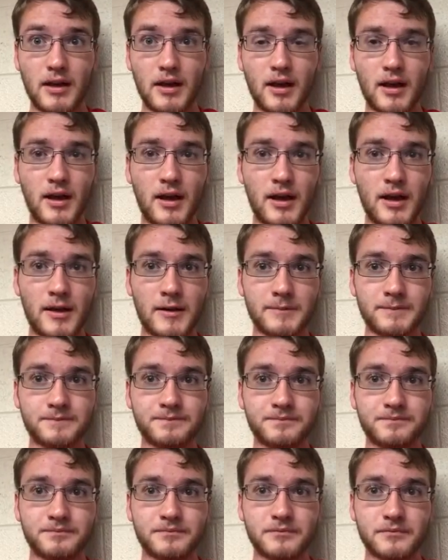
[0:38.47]

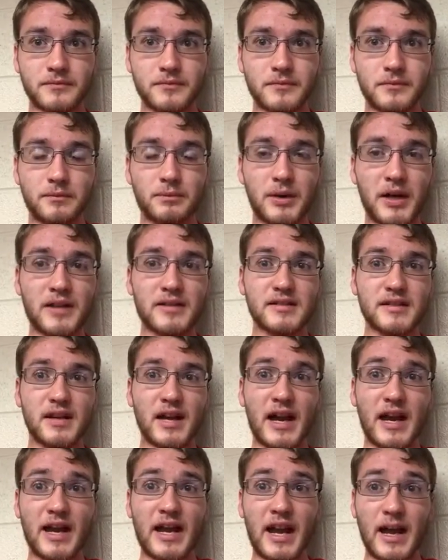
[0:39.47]
But
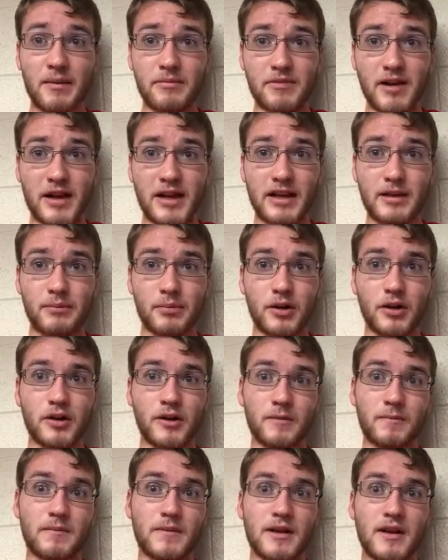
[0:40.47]
I am writing a
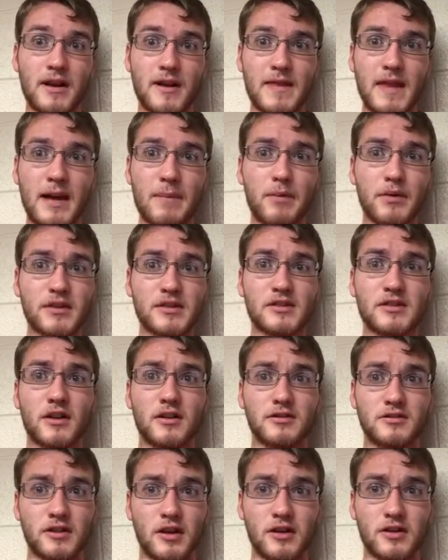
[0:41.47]
book, and that book is
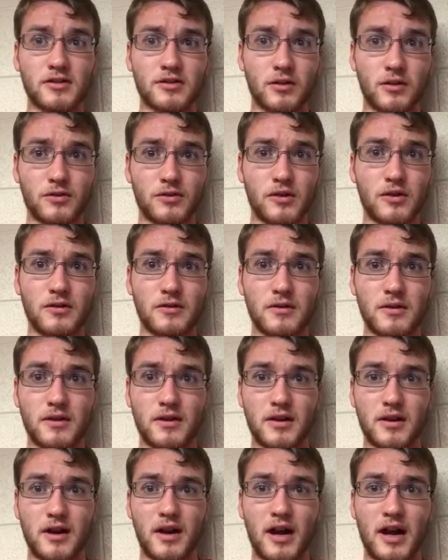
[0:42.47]
called Dark Soldier.
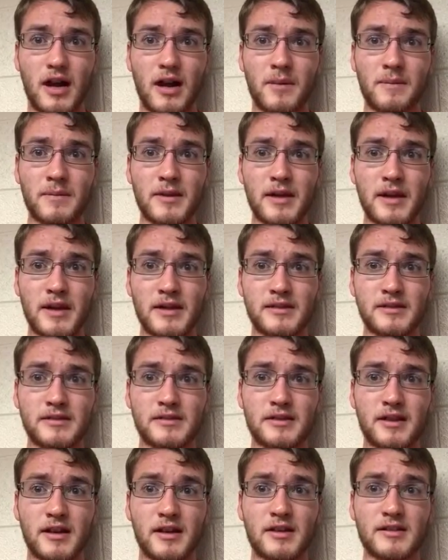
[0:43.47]
It
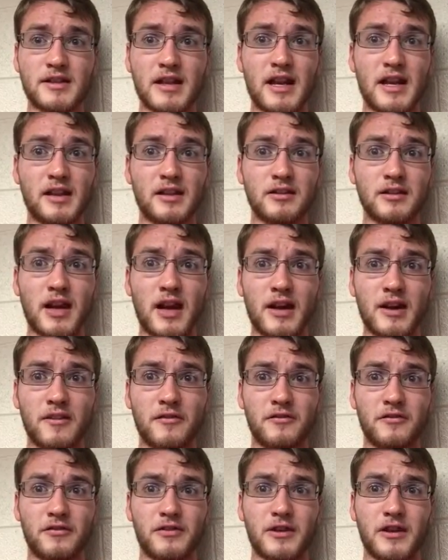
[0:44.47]
does a lot
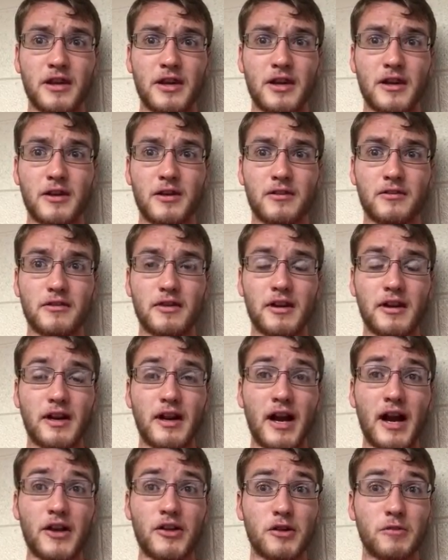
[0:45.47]
of
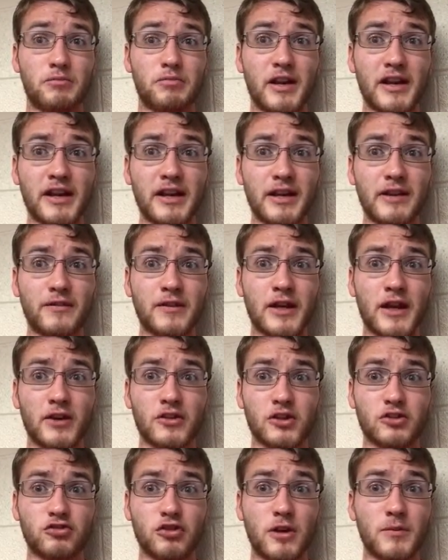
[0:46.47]
either breaking of
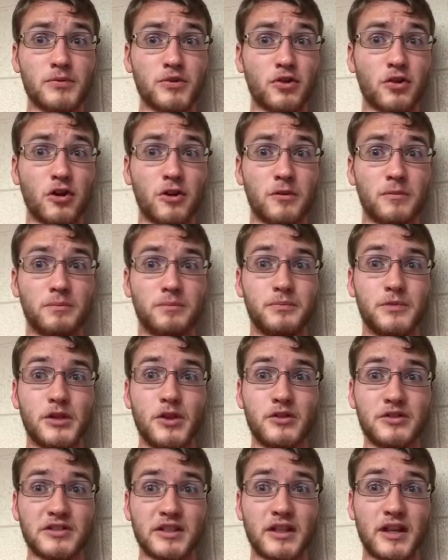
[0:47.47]
character tropes or
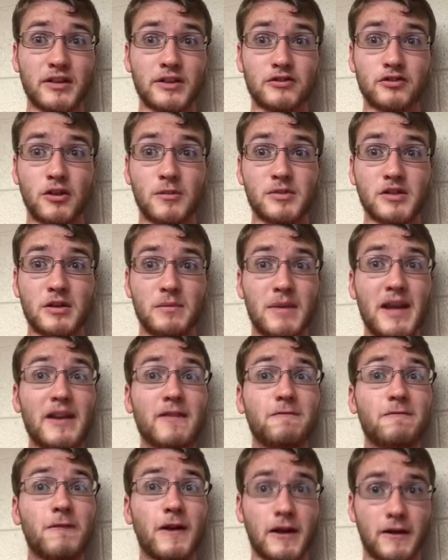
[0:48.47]
using the character tropes to
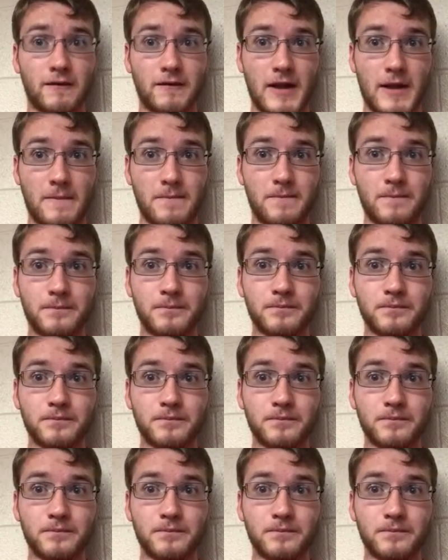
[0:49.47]
make fun of them.